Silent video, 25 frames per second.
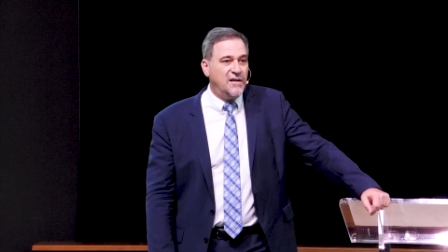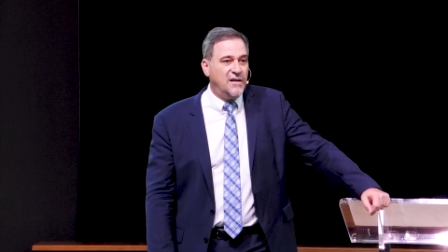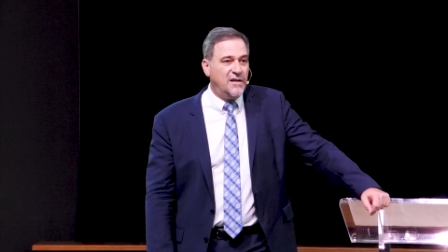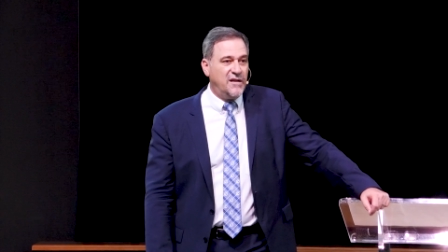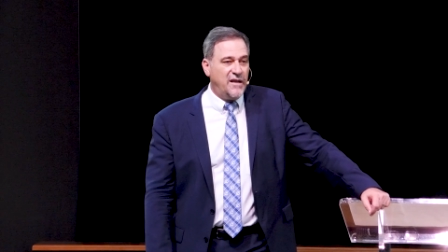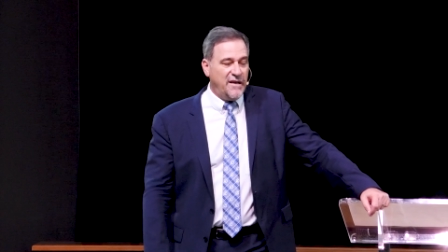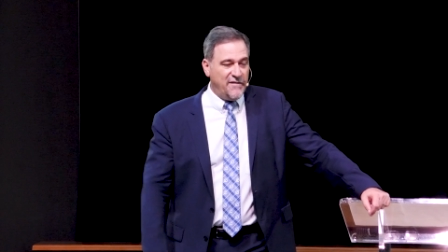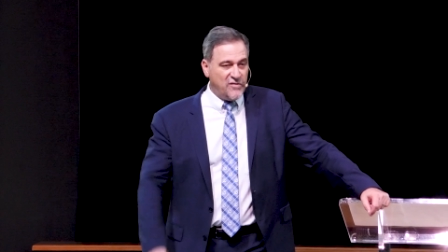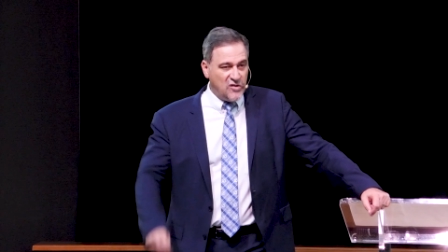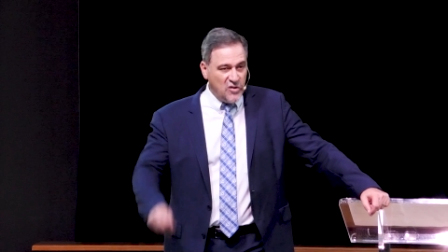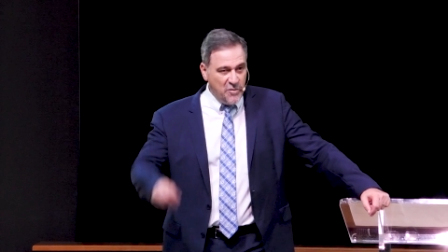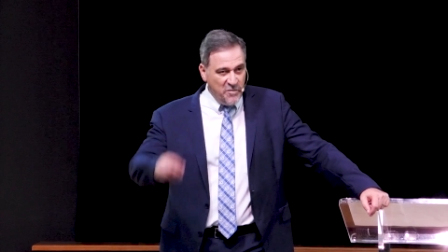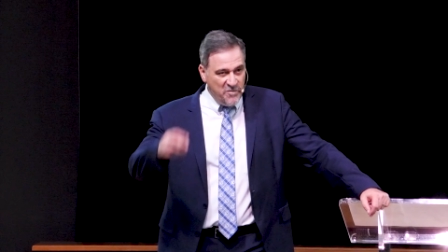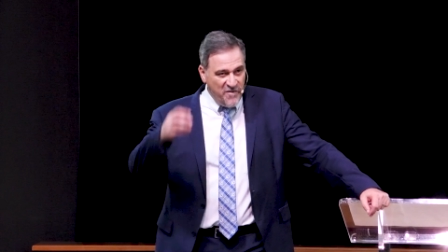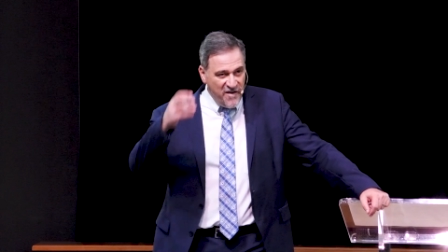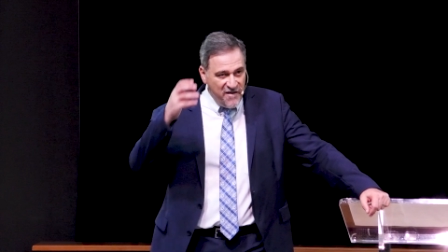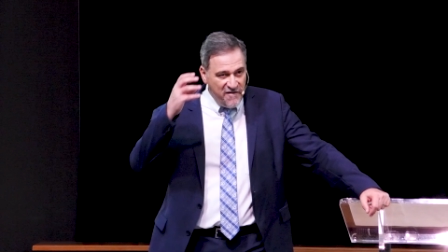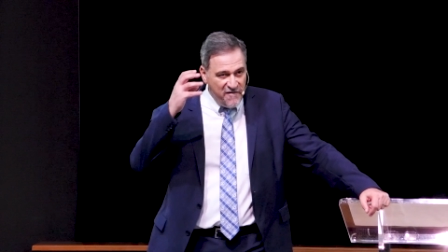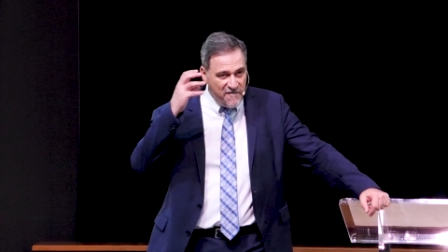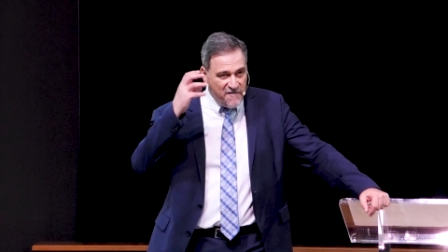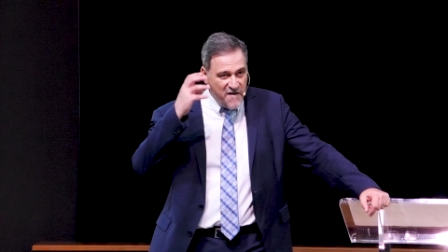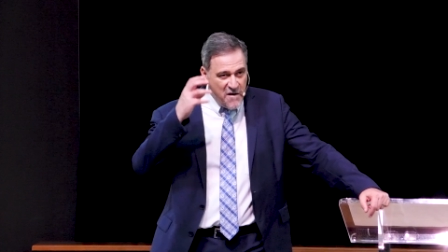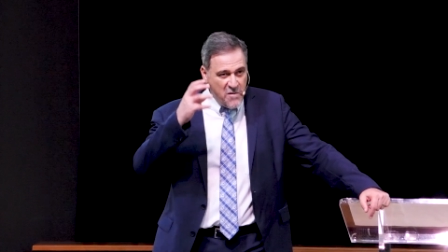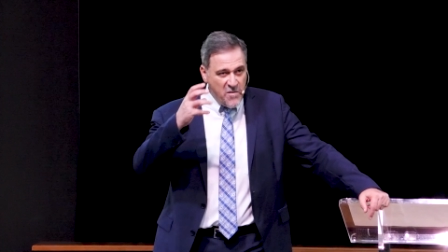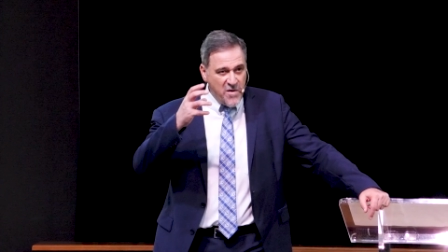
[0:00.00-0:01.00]
You have to be
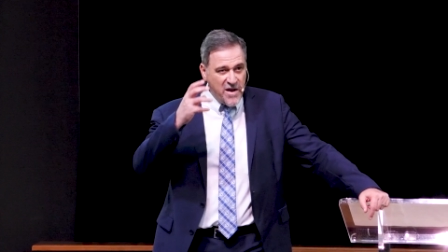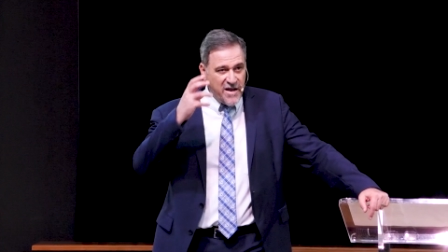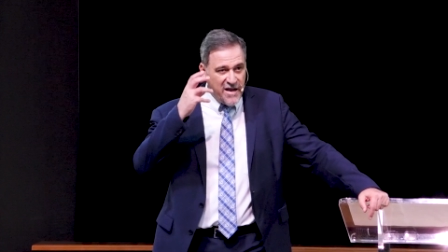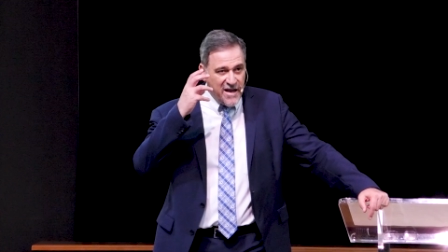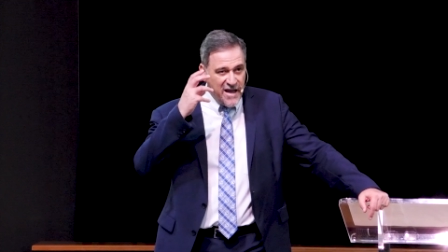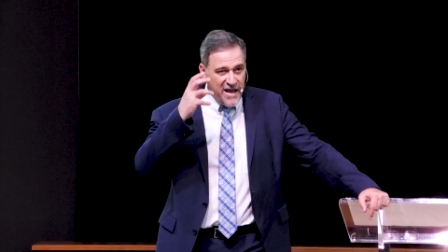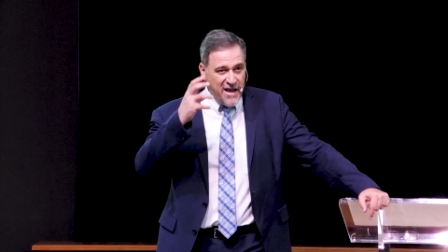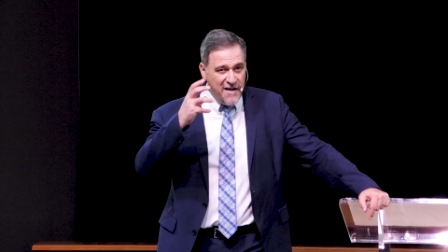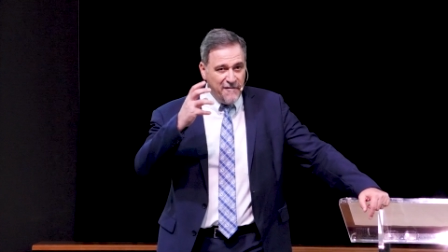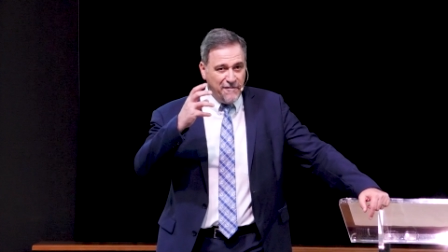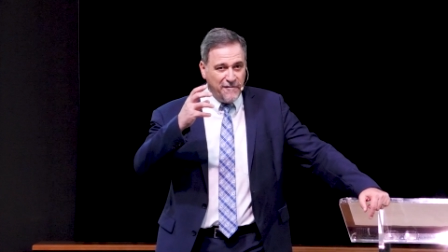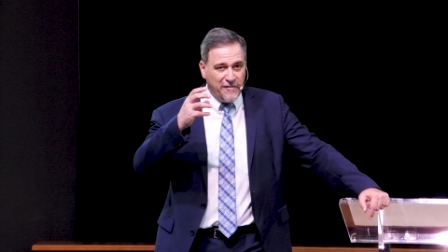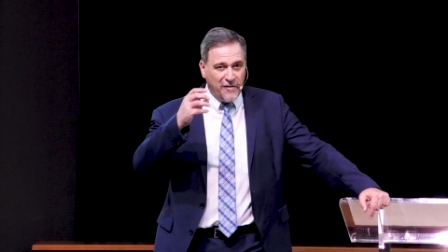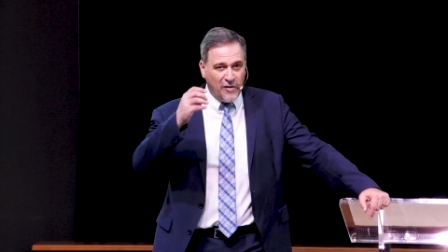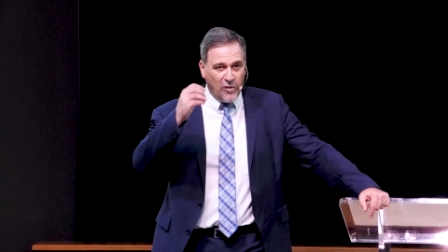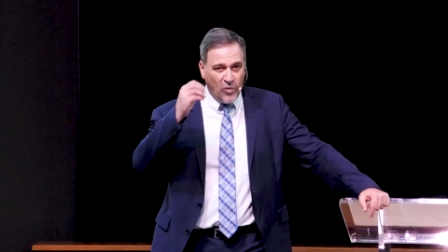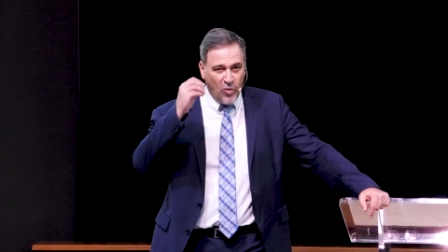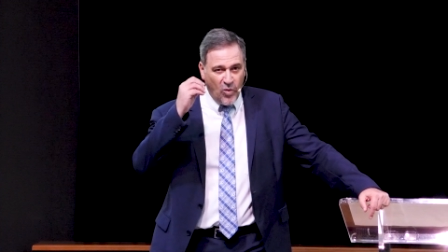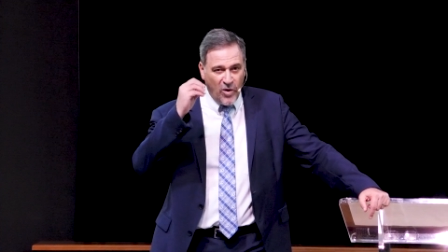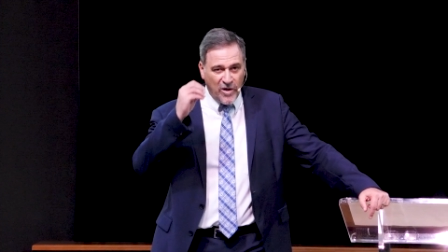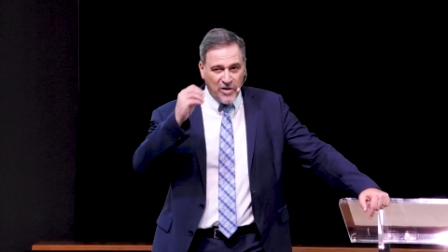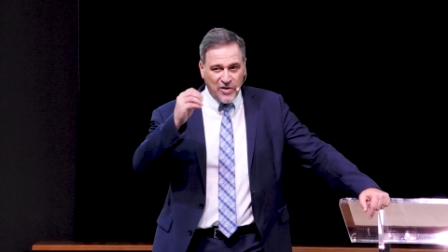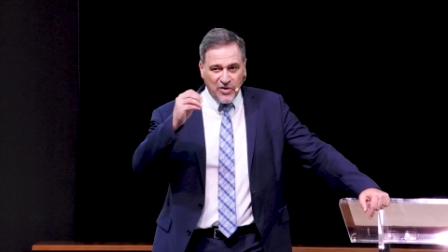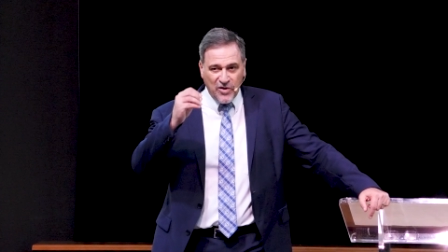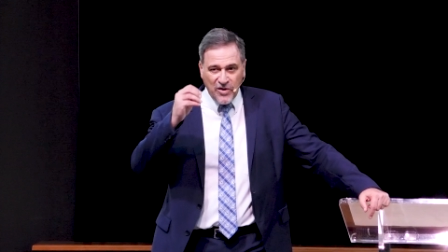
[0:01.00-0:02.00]
very careful
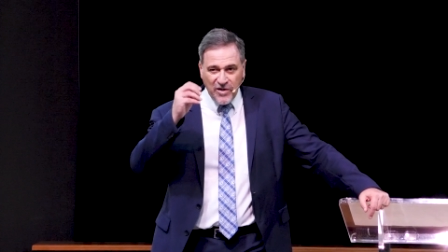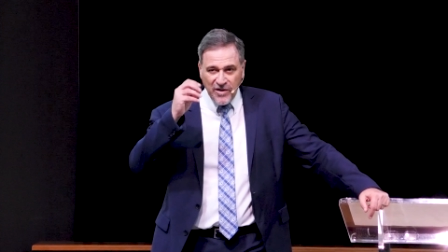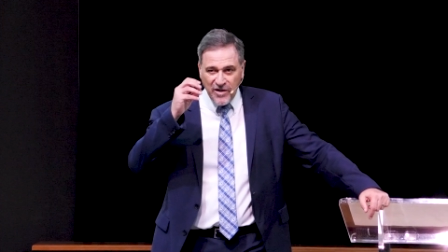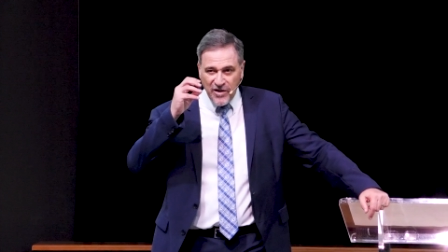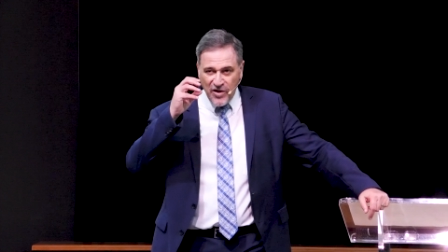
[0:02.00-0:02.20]
what